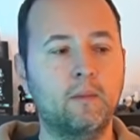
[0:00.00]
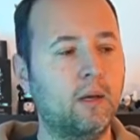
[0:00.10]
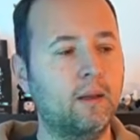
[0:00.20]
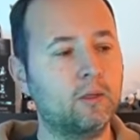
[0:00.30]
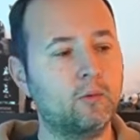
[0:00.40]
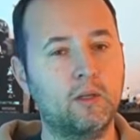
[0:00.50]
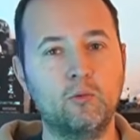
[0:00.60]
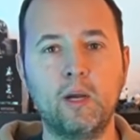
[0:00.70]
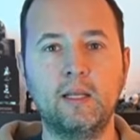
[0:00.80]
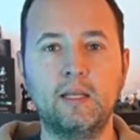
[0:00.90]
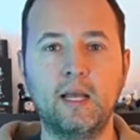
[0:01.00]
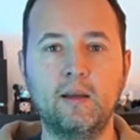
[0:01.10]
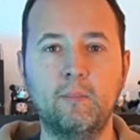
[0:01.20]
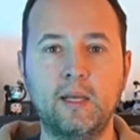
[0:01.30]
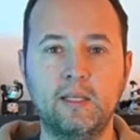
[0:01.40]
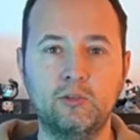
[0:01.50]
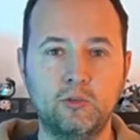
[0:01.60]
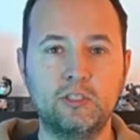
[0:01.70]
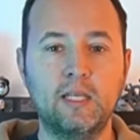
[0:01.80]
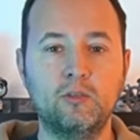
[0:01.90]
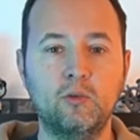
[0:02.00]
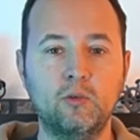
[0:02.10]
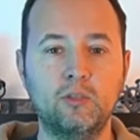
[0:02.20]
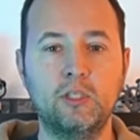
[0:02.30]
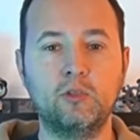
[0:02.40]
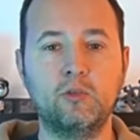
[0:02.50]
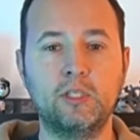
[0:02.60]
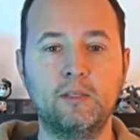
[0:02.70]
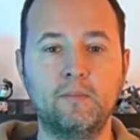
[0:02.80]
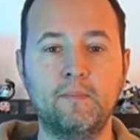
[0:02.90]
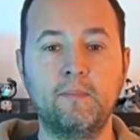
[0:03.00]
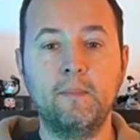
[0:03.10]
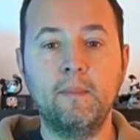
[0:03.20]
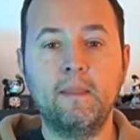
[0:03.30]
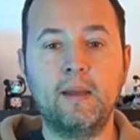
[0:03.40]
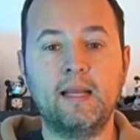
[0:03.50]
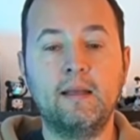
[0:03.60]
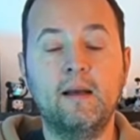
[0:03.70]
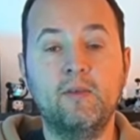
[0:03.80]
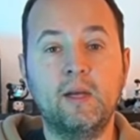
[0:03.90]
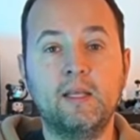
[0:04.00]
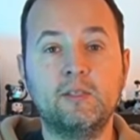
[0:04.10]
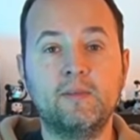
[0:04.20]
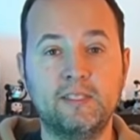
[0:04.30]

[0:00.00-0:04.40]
I think when it's white, it either blinks or stays on continuously. Yes, that's relatively